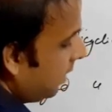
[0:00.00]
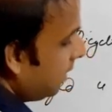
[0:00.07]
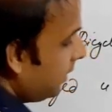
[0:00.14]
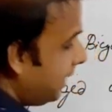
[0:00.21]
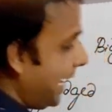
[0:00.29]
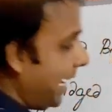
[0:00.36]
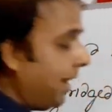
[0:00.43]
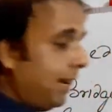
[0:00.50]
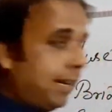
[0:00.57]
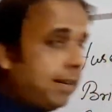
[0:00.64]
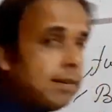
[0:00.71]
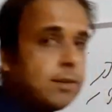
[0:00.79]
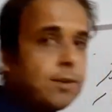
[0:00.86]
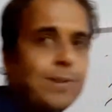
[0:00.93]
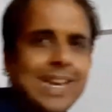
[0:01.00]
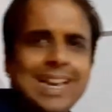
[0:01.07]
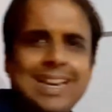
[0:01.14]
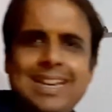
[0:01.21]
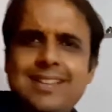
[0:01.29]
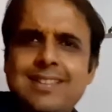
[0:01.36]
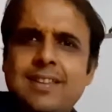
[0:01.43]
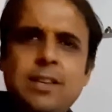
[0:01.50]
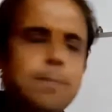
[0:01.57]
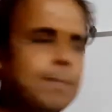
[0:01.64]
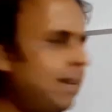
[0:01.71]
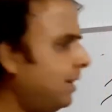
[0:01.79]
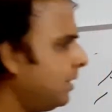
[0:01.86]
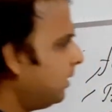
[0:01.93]
Decalene. So decalene is nothing
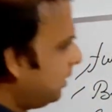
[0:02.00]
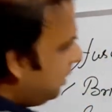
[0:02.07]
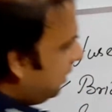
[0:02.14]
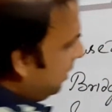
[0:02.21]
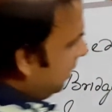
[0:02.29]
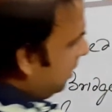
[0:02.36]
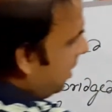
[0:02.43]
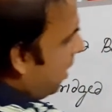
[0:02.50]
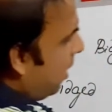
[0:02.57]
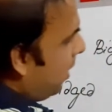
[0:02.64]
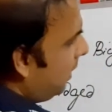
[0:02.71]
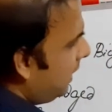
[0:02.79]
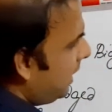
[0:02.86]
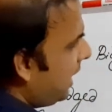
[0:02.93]
but all